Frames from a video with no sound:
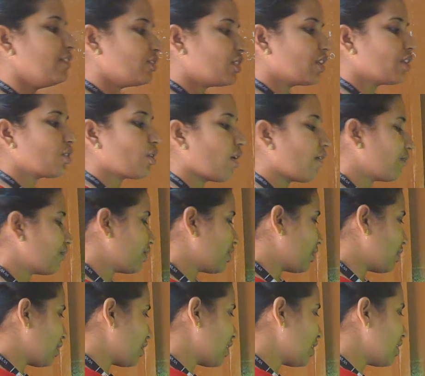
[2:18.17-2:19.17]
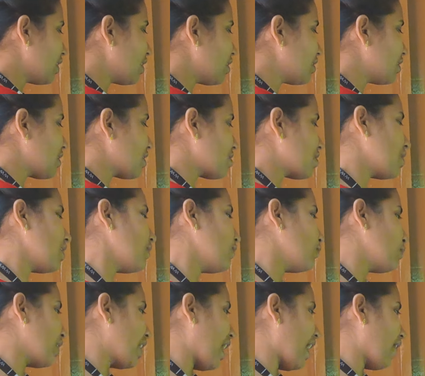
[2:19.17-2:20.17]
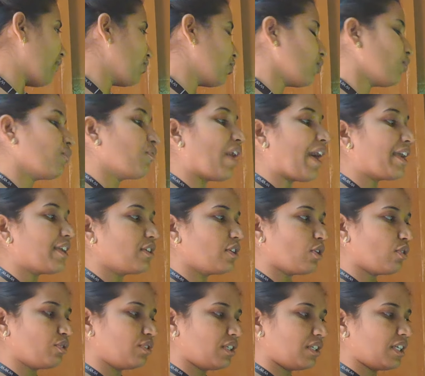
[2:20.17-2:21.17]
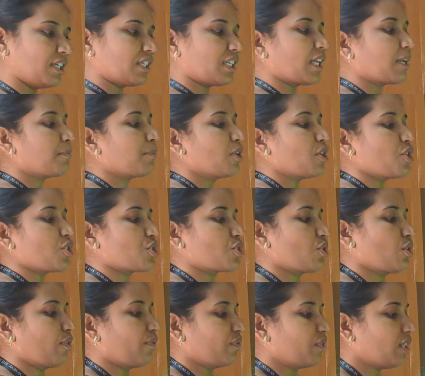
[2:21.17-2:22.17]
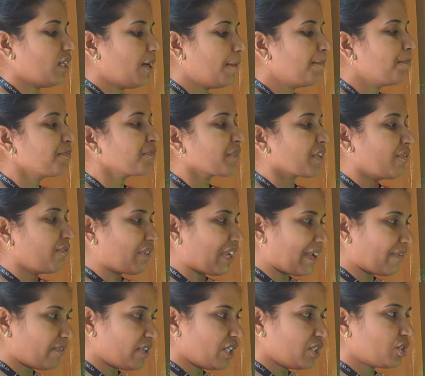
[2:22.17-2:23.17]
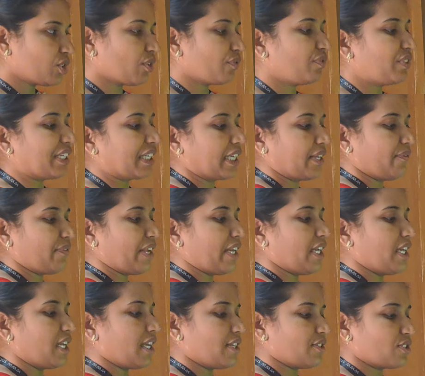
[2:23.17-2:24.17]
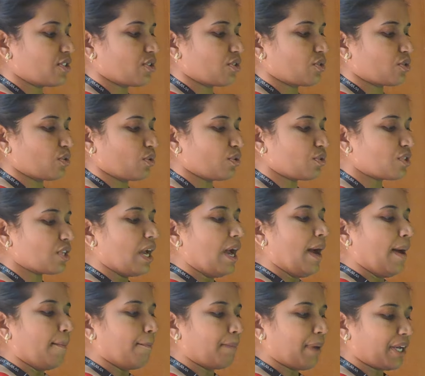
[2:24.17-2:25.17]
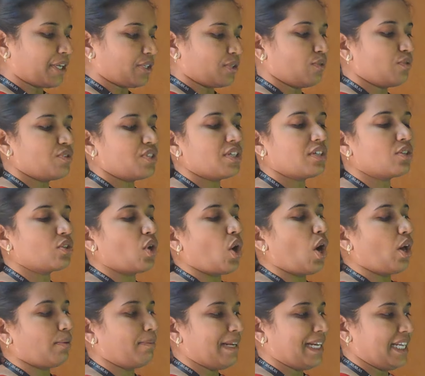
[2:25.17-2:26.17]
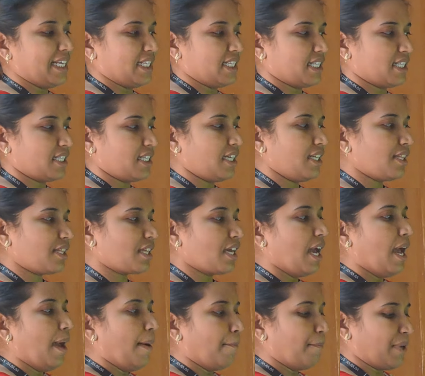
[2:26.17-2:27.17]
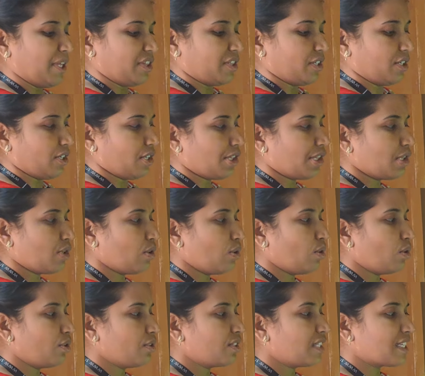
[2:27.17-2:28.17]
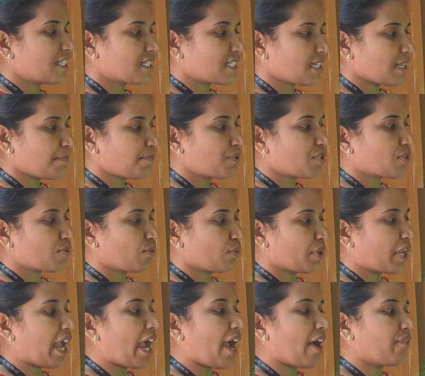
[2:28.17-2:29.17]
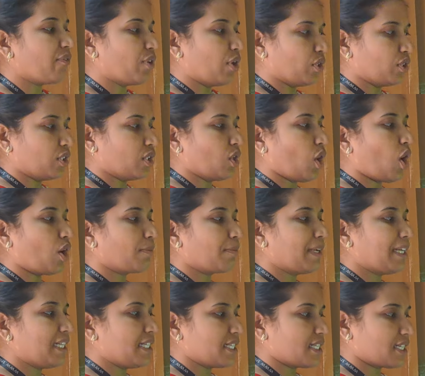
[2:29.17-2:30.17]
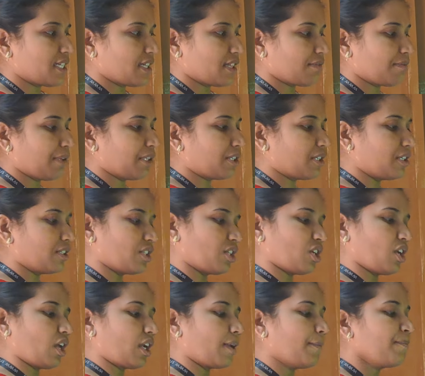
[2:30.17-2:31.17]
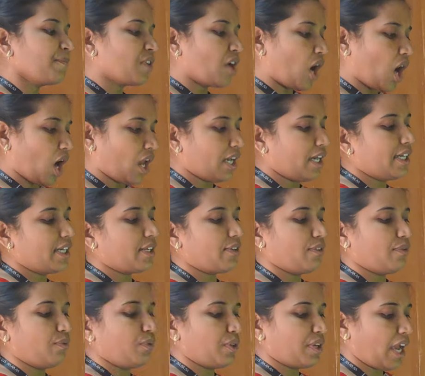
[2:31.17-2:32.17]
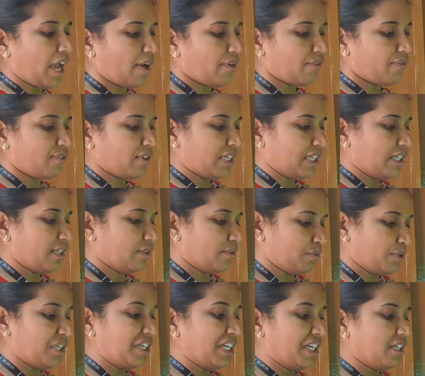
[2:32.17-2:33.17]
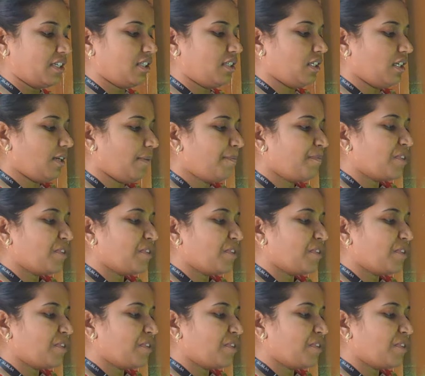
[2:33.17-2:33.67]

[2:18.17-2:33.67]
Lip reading: Thereafter, here they said we have to find out the determination of the wavelength of the given laser source by using normal incidence method. So the steps we have on the normal incidence method, there are already we did the